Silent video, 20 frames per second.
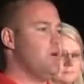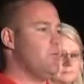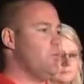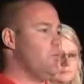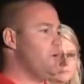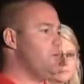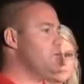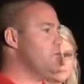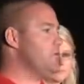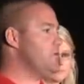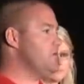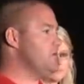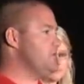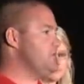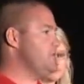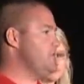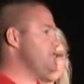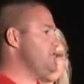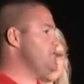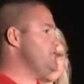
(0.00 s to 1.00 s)
We will
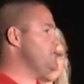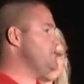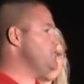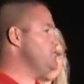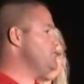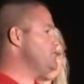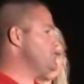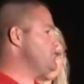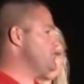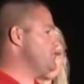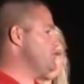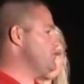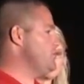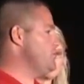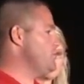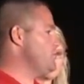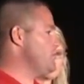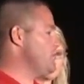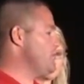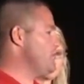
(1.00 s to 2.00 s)
continue
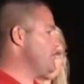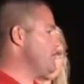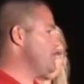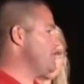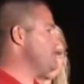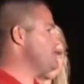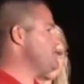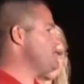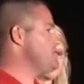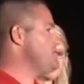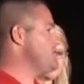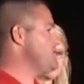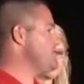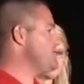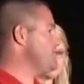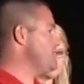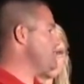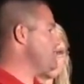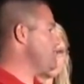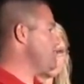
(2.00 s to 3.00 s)
to get you
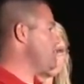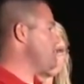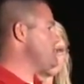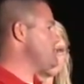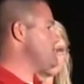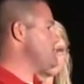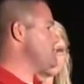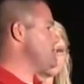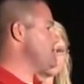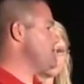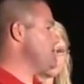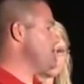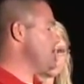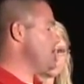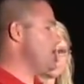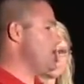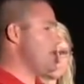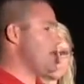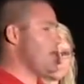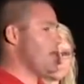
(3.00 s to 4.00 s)
this information
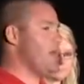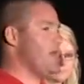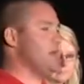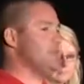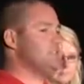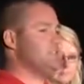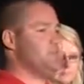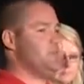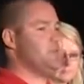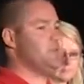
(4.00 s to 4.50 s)
as it